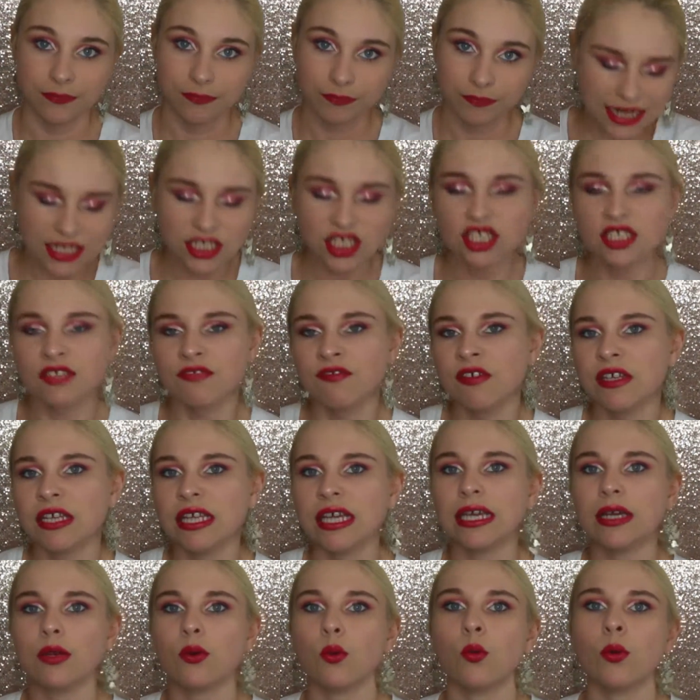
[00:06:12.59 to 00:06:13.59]
I just feel
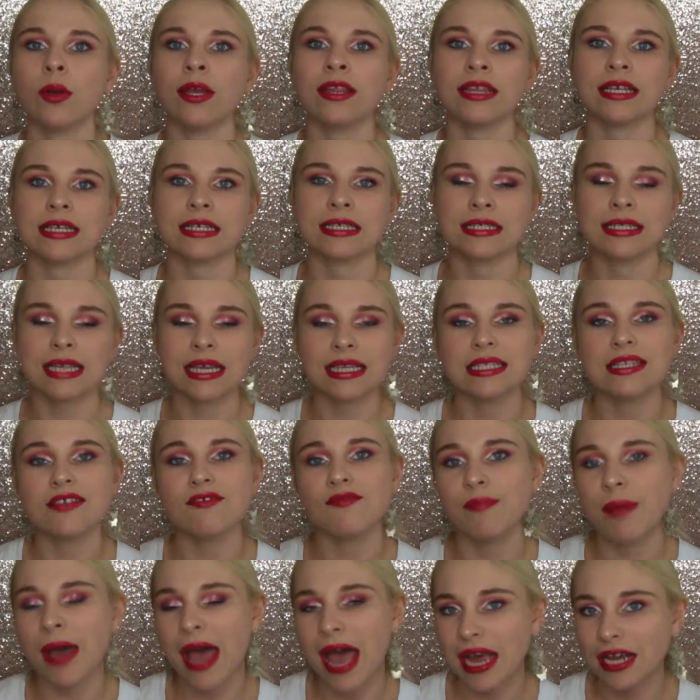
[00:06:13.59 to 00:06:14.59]
like with
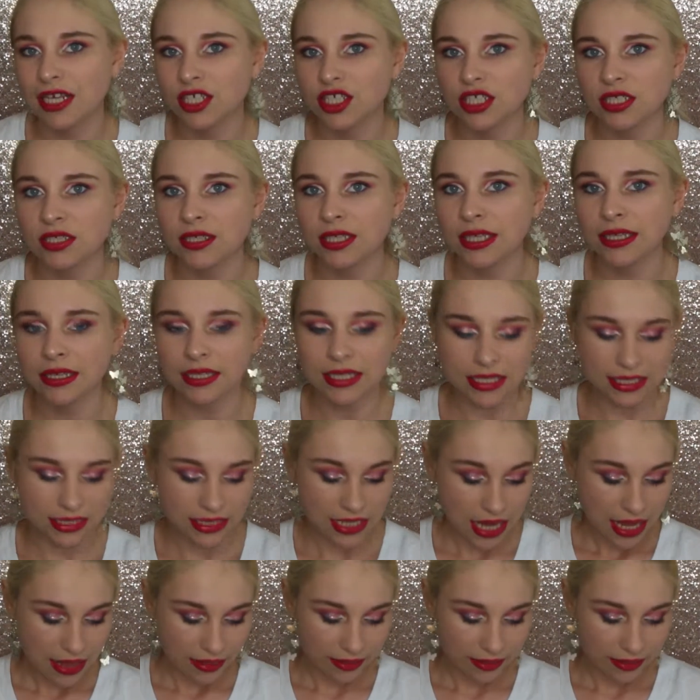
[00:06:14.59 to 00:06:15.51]
excessive packaging like this